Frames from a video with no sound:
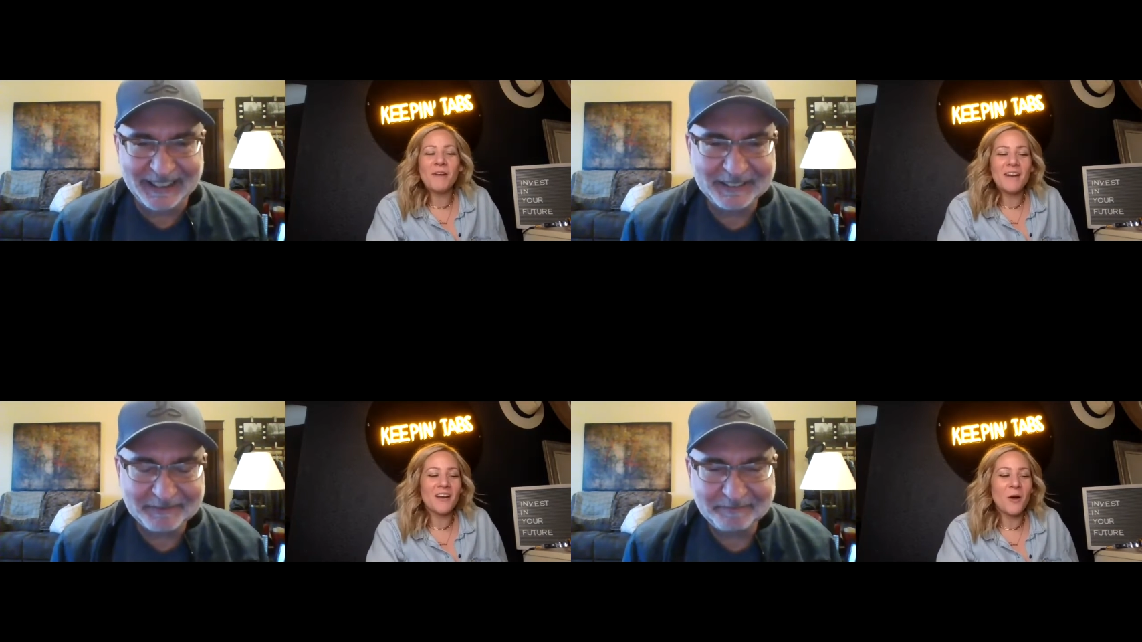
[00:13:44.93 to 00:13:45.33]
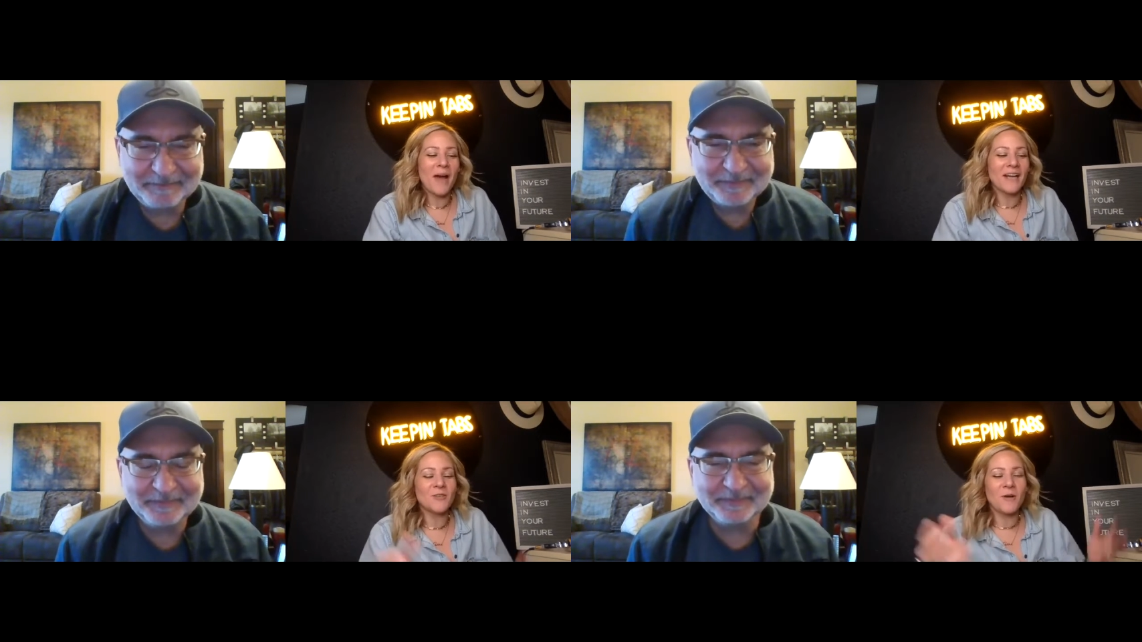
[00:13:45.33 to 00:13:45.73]
Speaker 1: I want to go
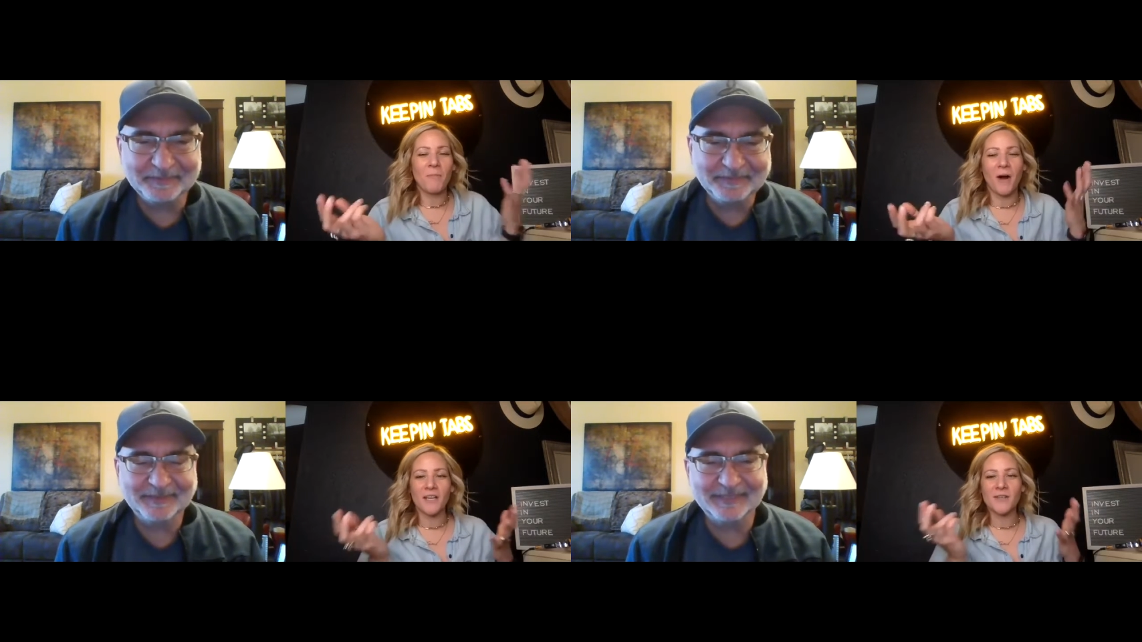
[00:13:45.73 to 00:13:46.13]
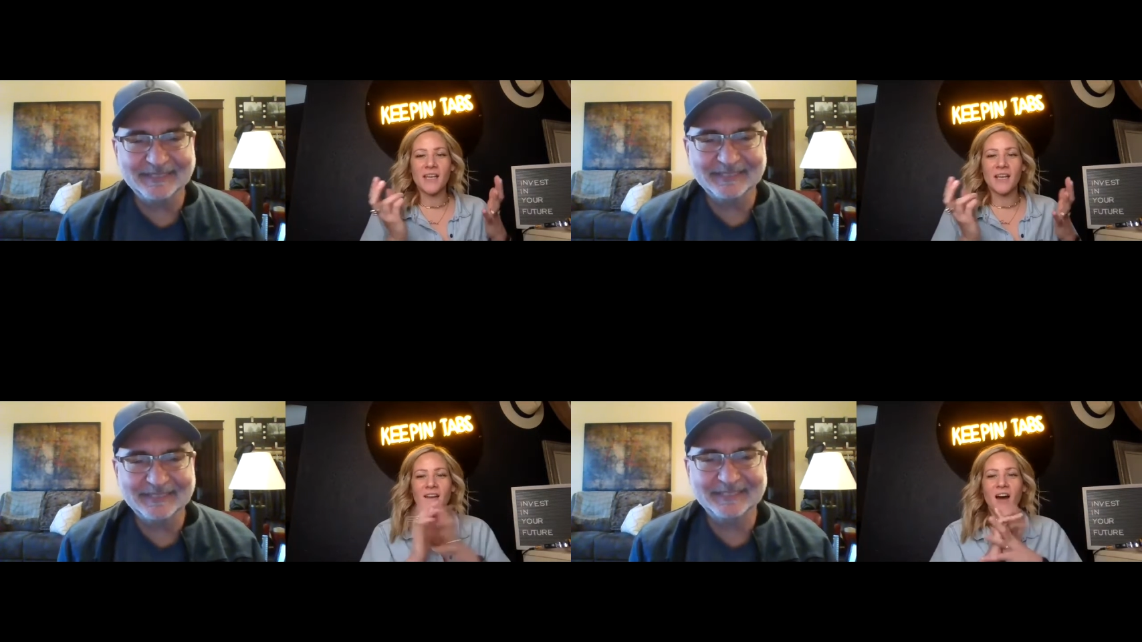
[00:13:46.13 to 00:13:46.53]
back to a part you
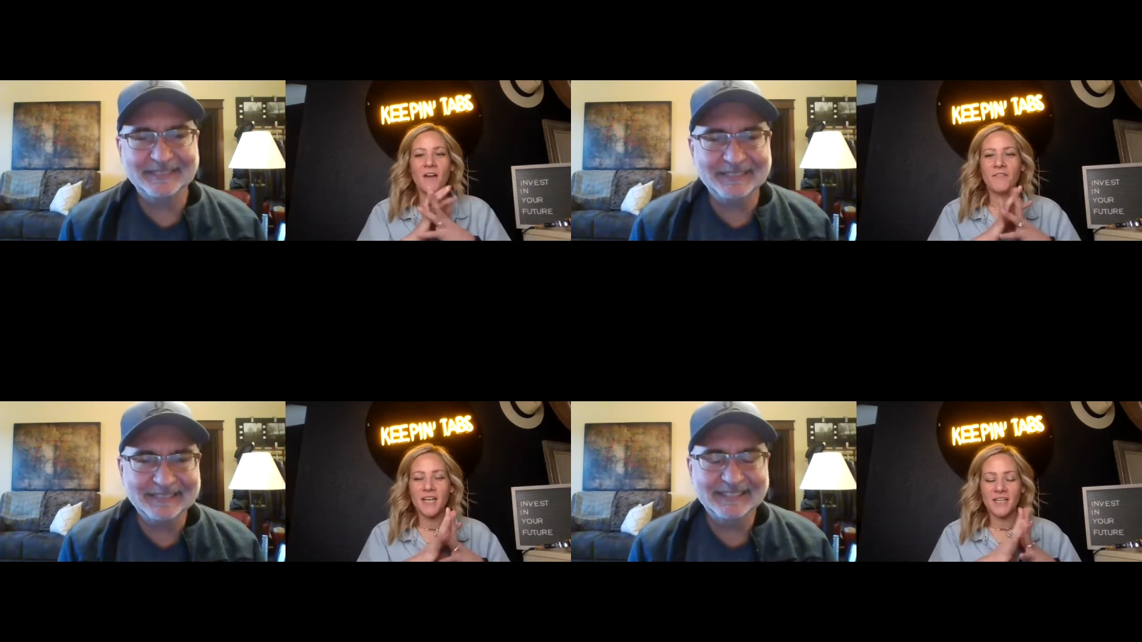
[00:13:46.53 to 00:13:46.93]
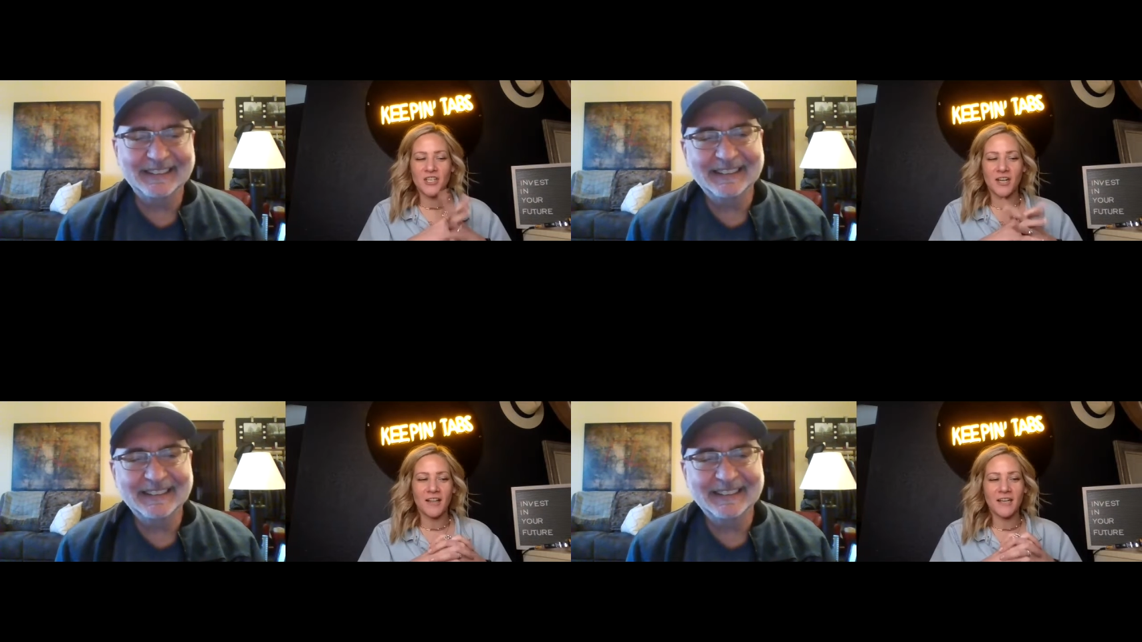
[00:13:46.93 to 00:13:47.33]
said the
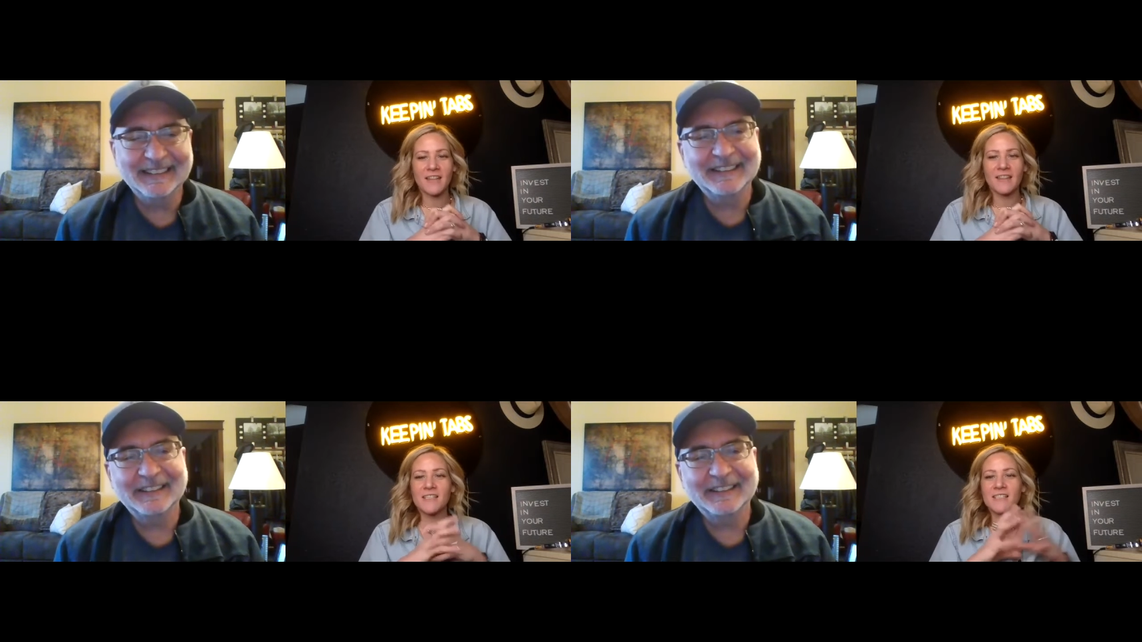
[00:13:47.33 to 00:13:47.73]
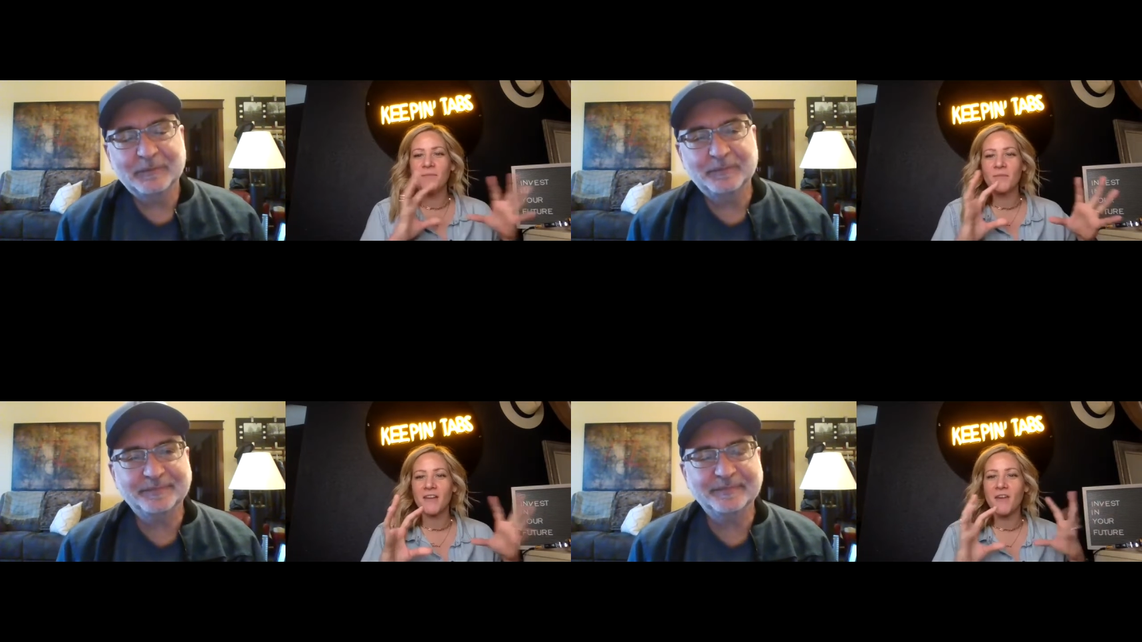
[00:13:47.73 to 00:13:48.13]
confidentiality. This is
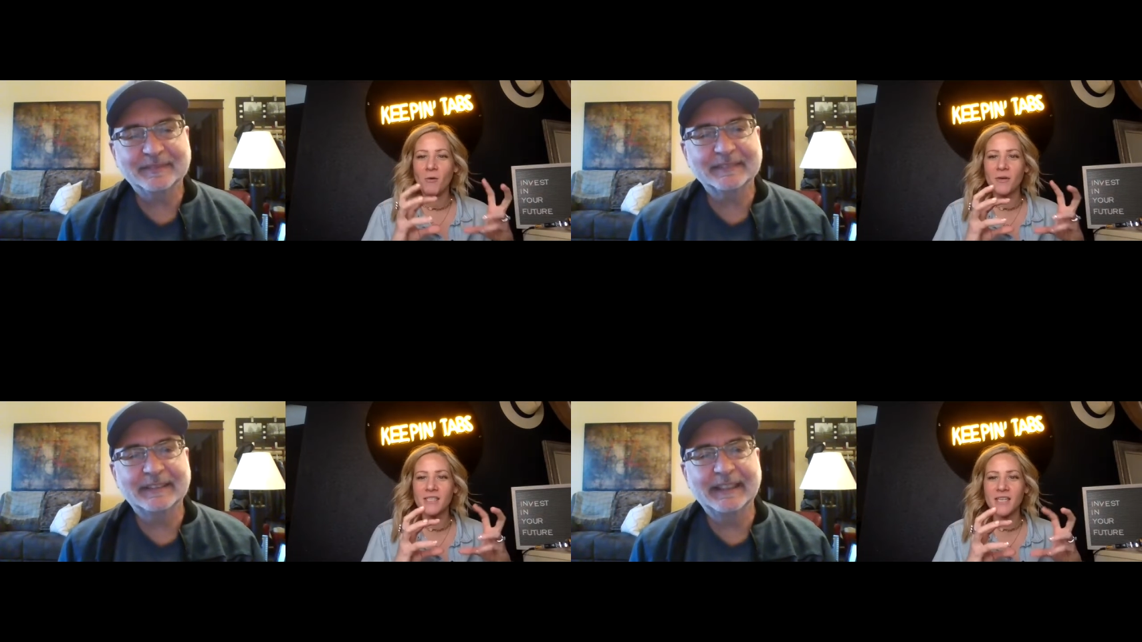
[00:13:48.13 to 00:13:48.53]
something I've yeah.